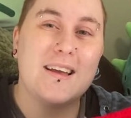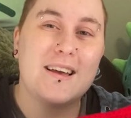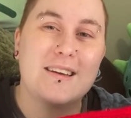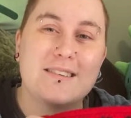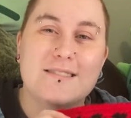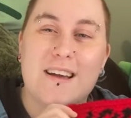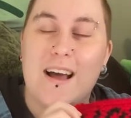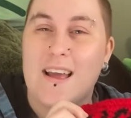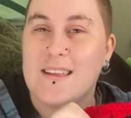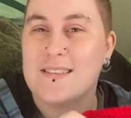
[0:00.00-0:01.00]
because
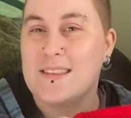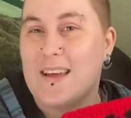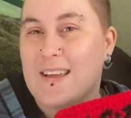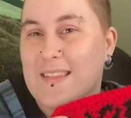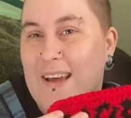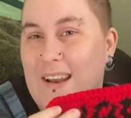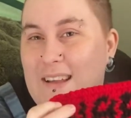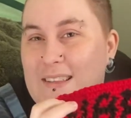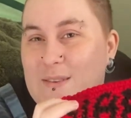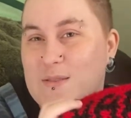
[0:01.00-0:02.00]
I like that
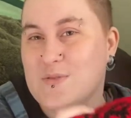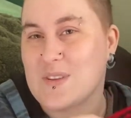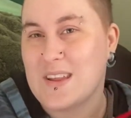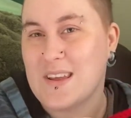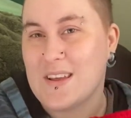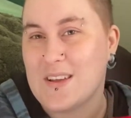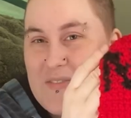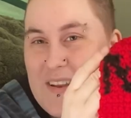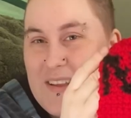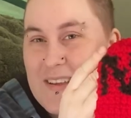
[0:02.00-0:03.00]
it looks really
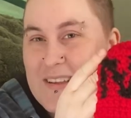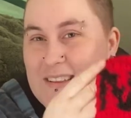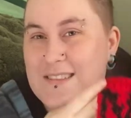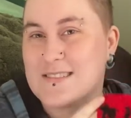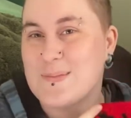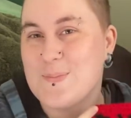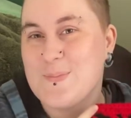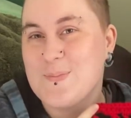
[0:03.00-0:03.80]
funny like this.